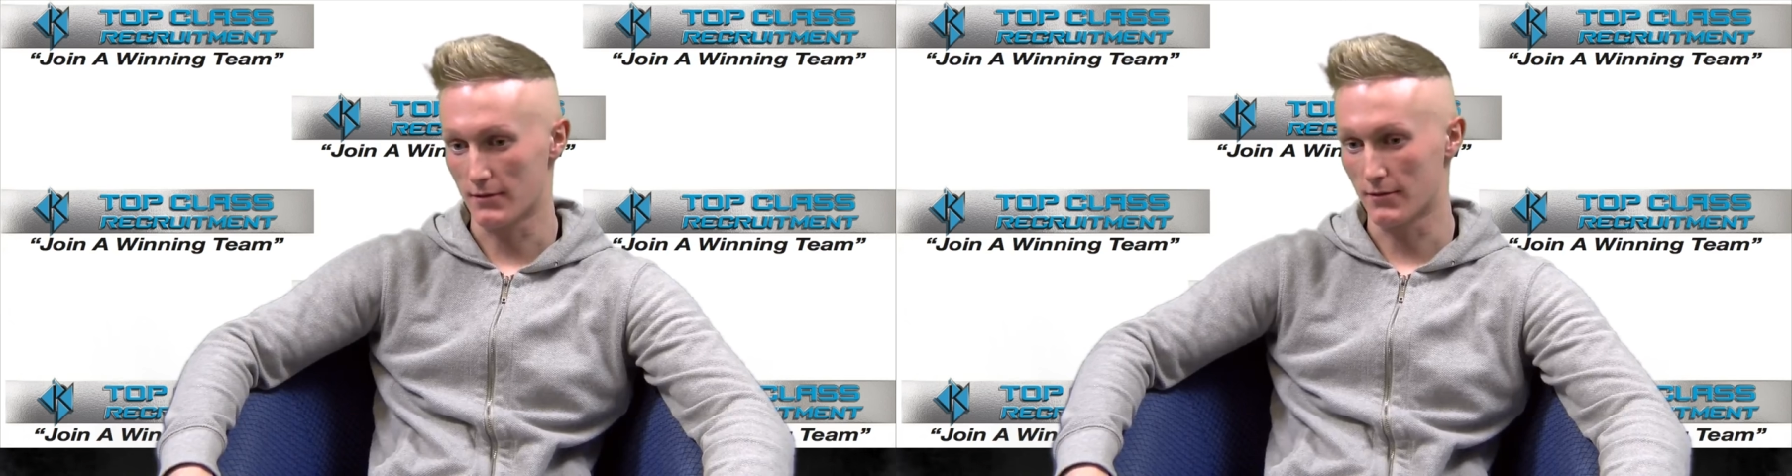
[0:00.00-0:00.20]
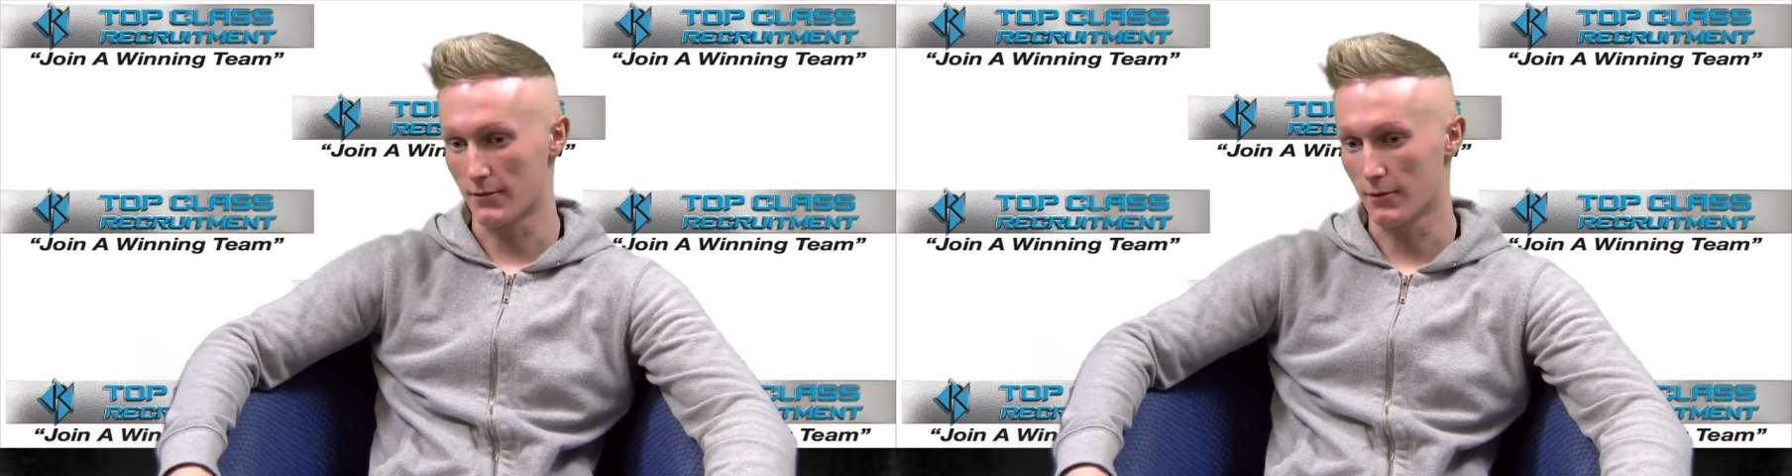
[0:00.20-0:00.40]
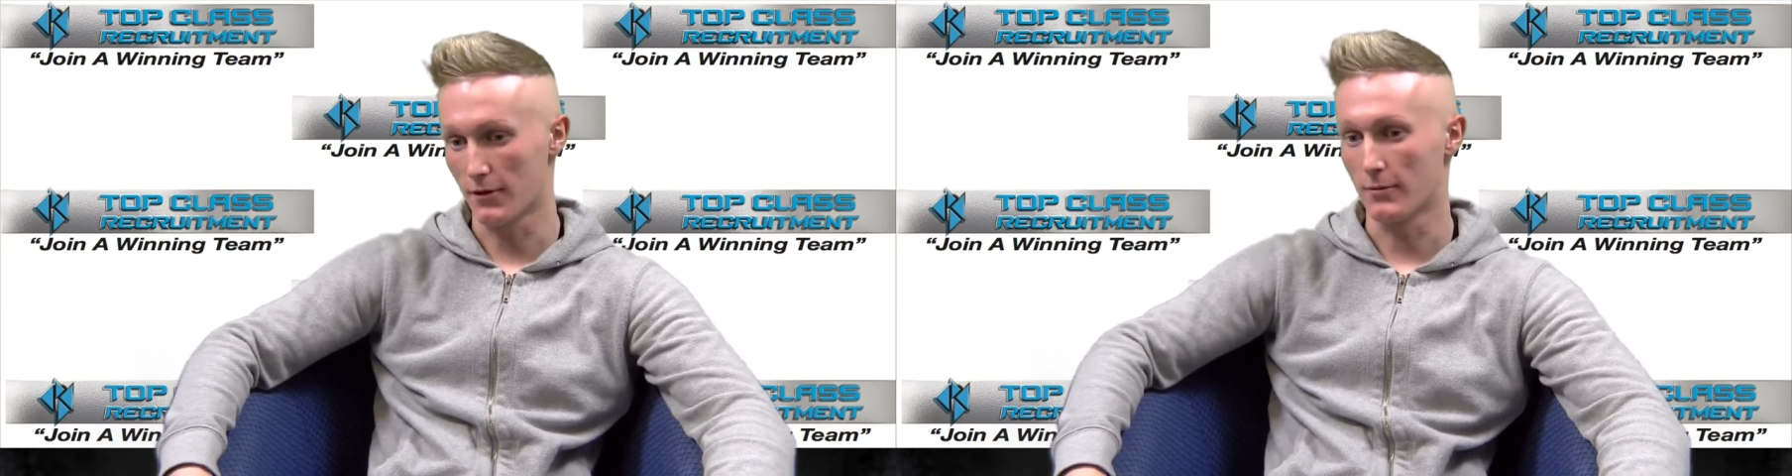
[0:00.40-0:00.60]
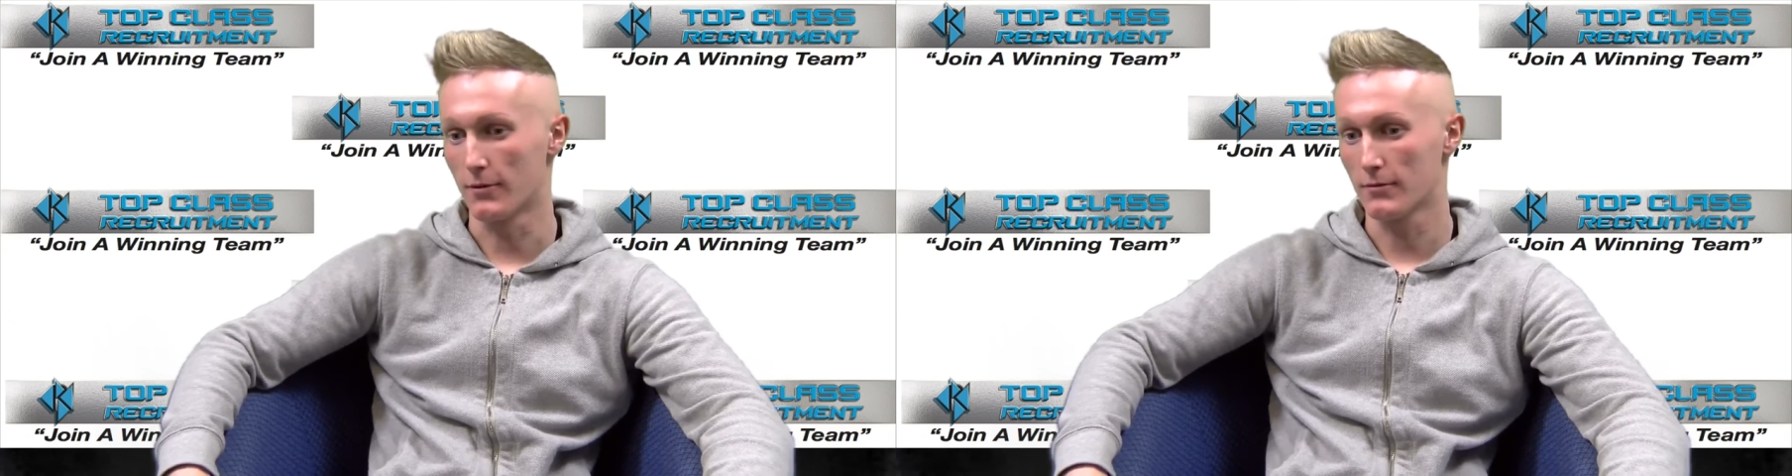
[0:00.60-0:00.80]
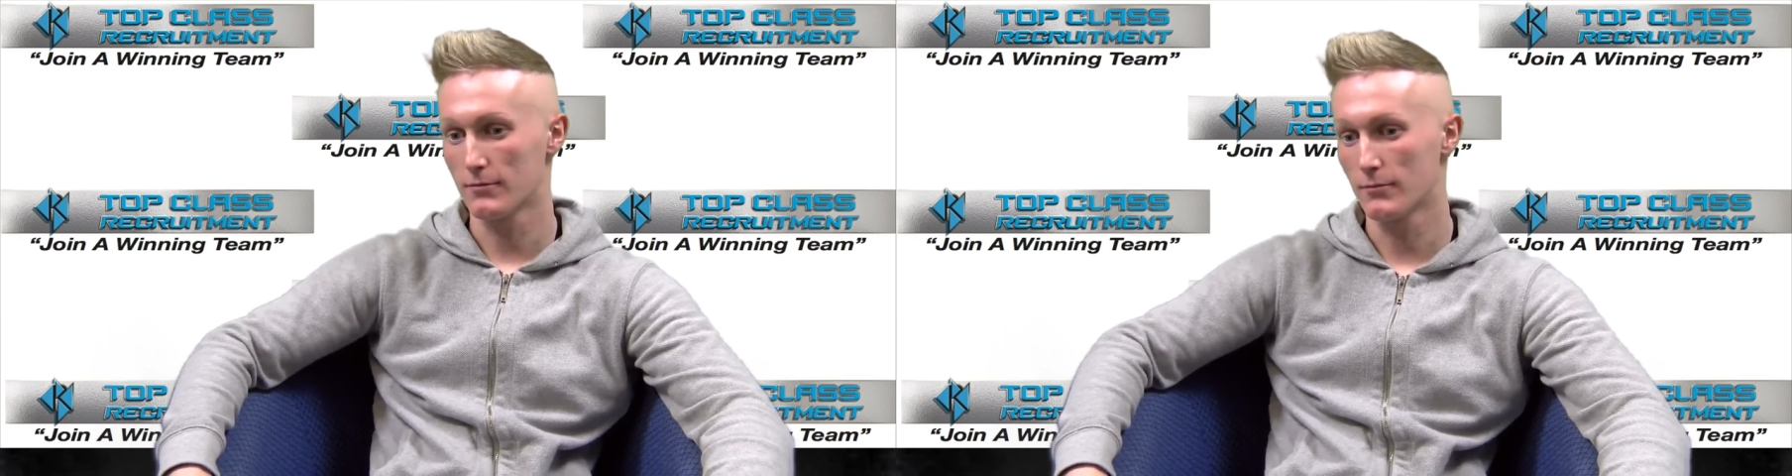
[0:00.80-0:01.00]
not to worry
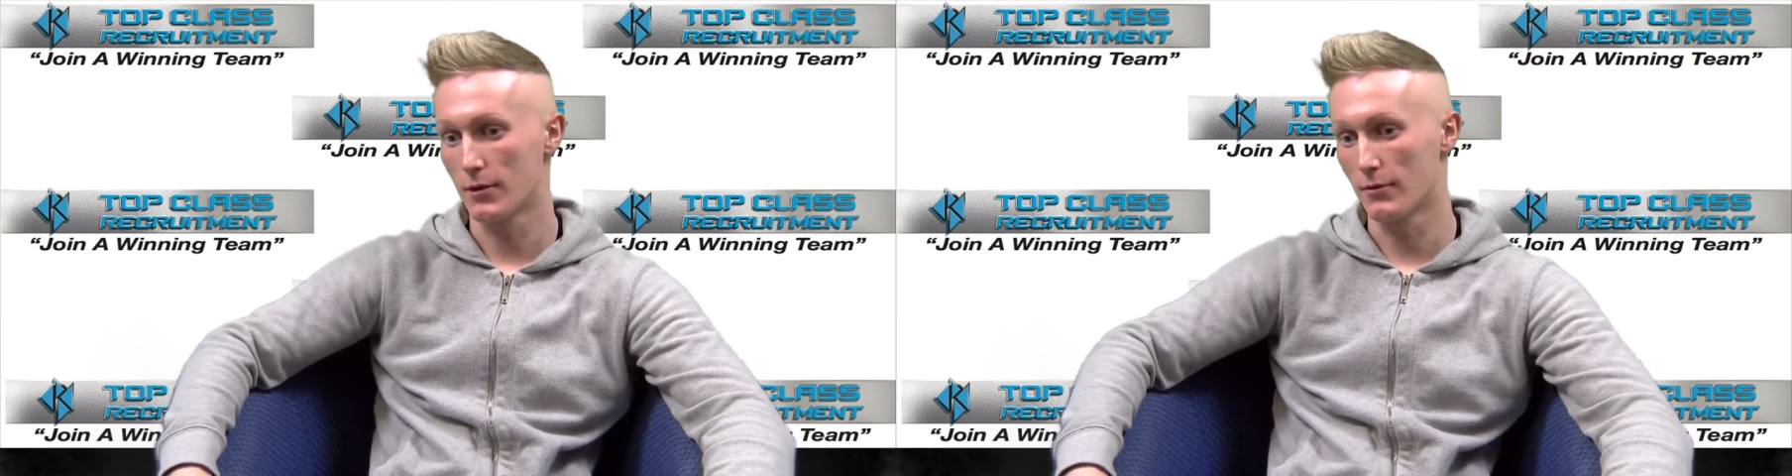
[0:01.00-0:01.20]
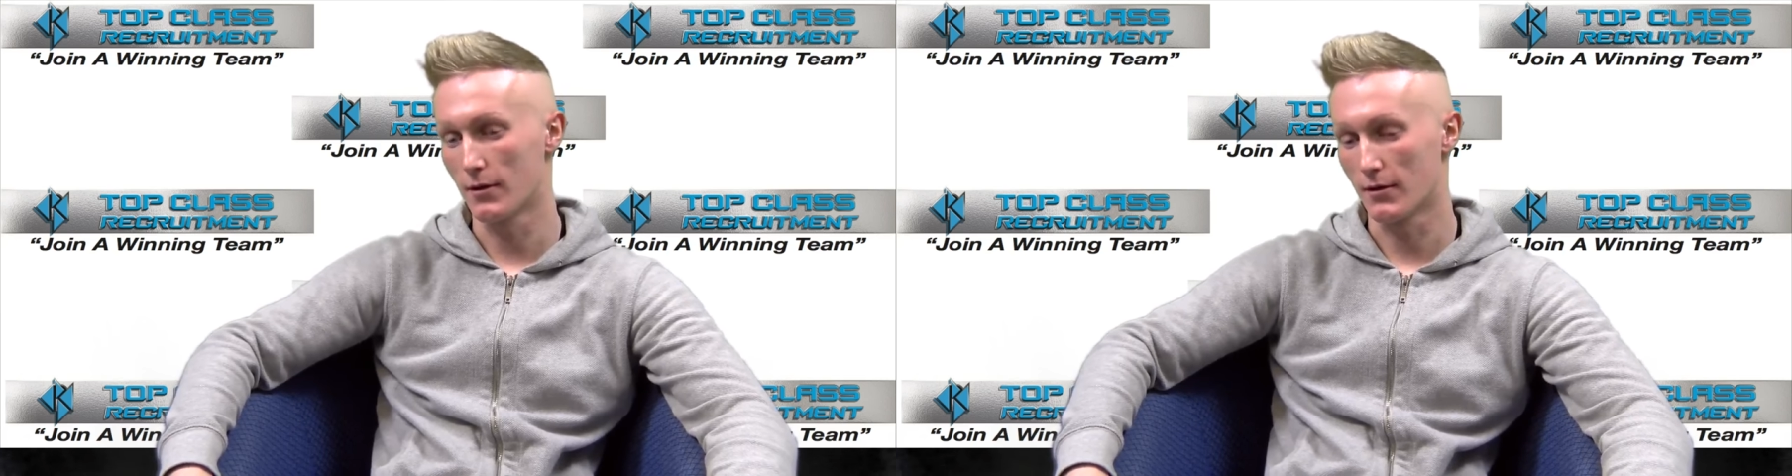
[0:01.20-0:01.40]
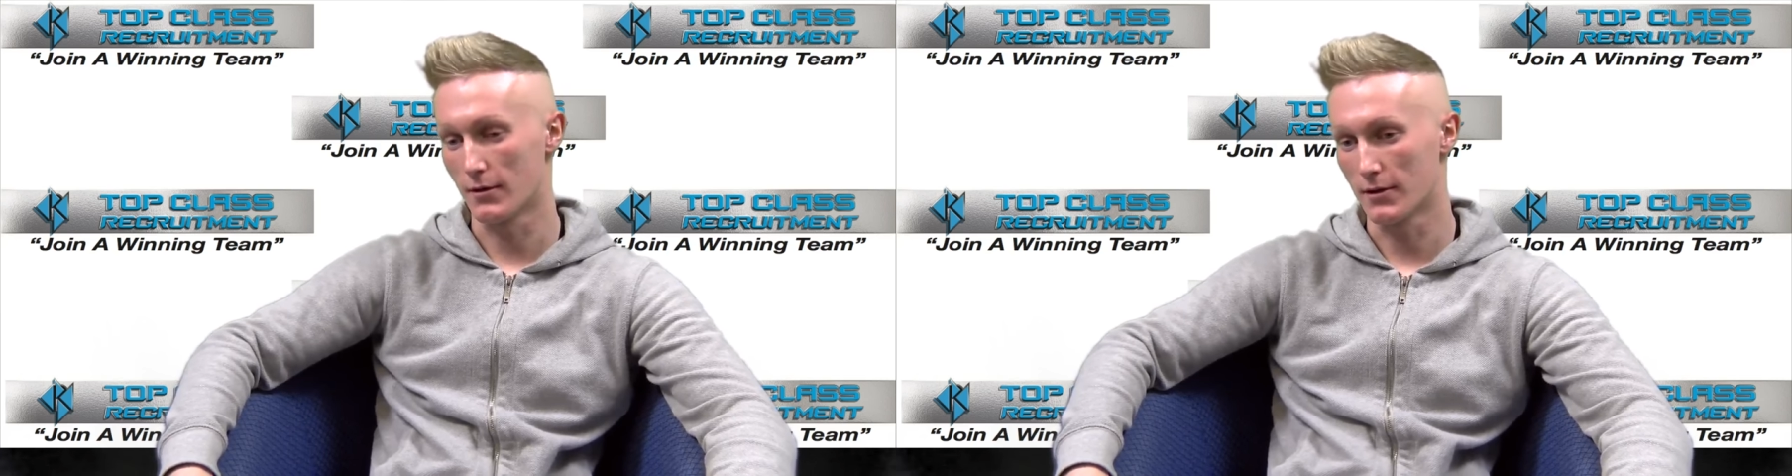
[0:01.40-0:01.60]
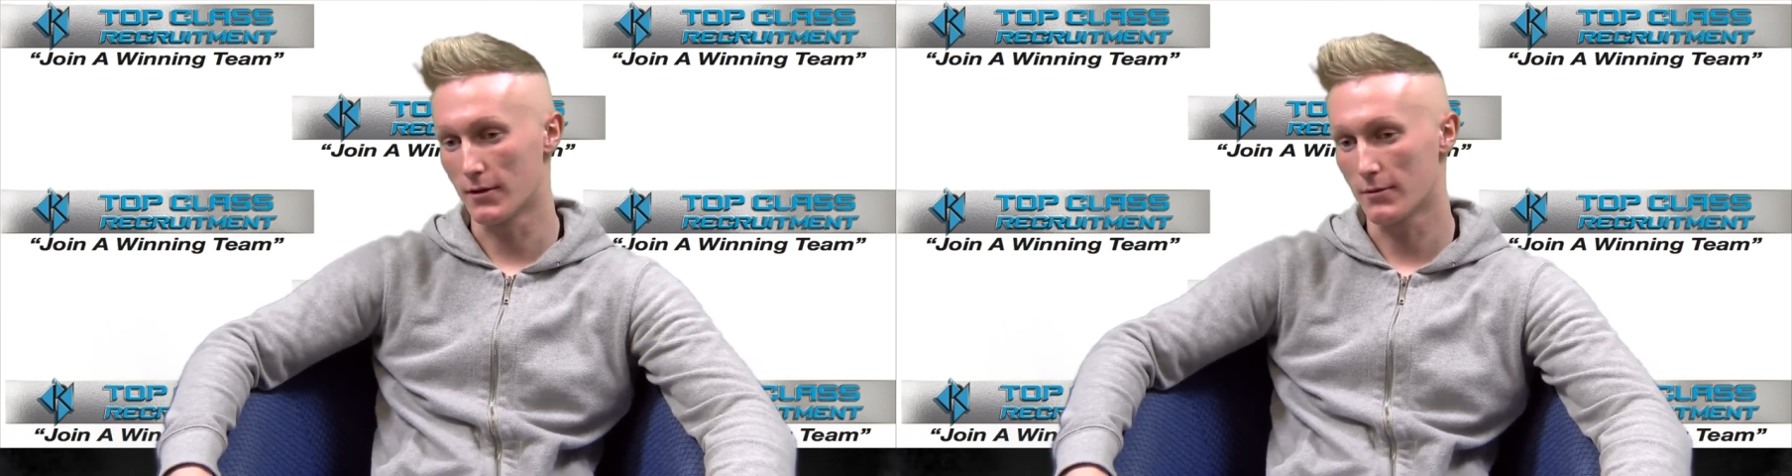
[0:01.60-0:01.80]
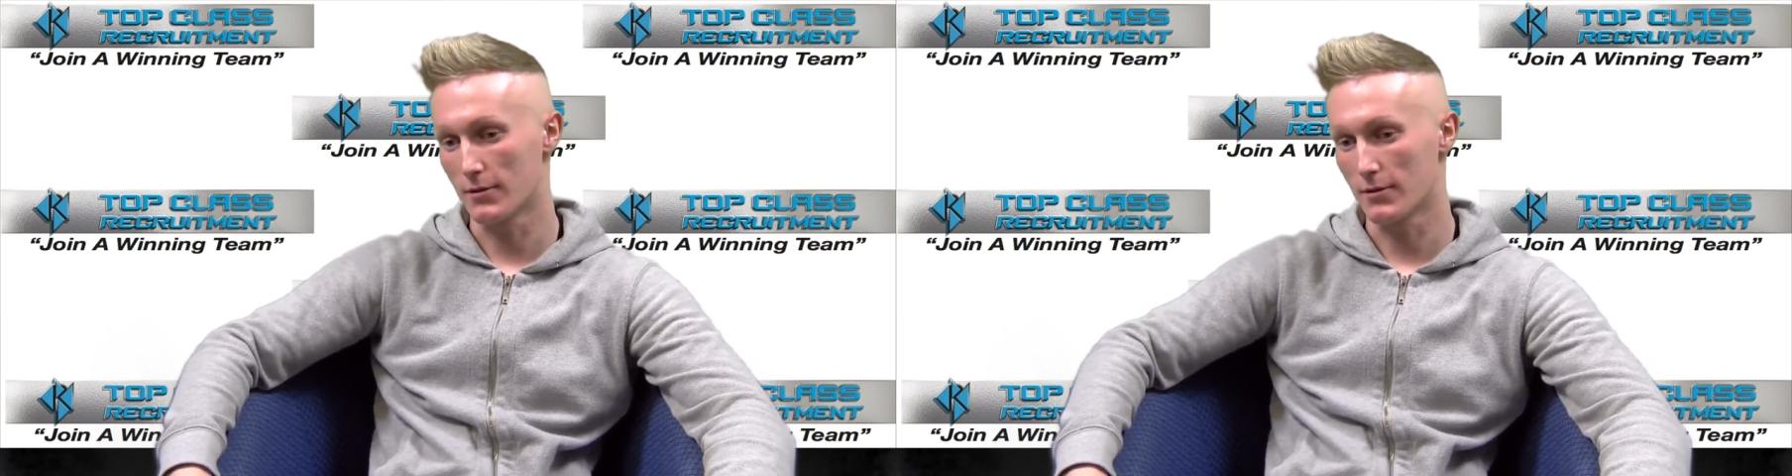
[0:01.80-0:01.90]
about where we are in the league.